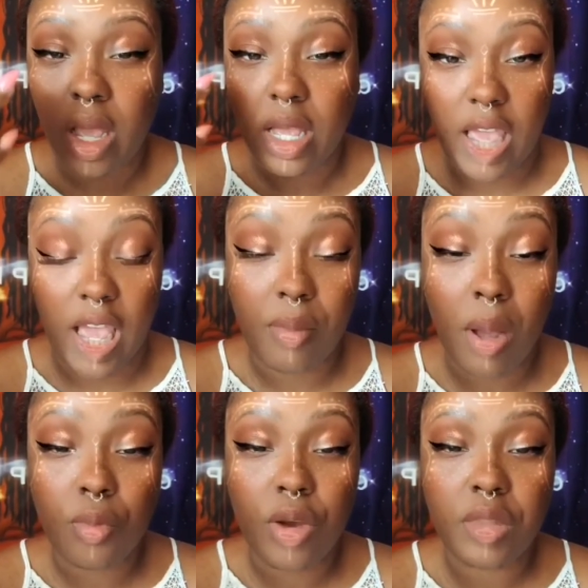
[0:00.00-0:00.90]
came
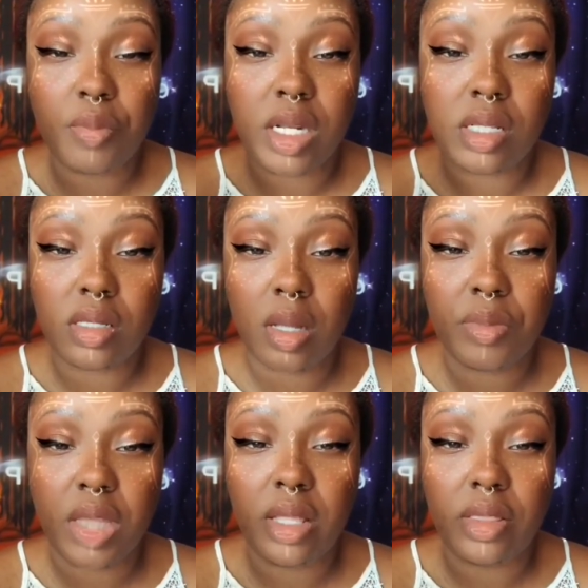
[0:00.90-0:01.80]
up with, but it's
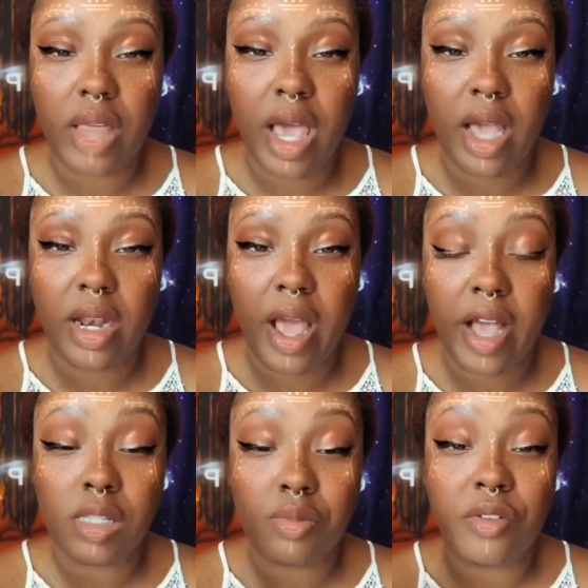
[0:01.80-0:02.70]
something that
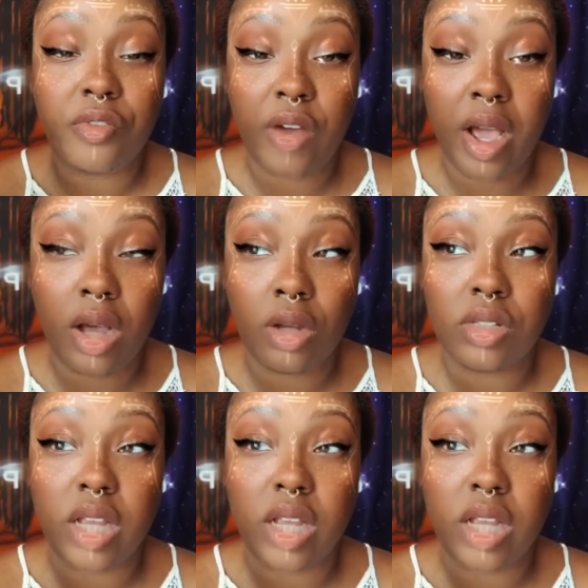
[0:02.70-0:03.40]
has been found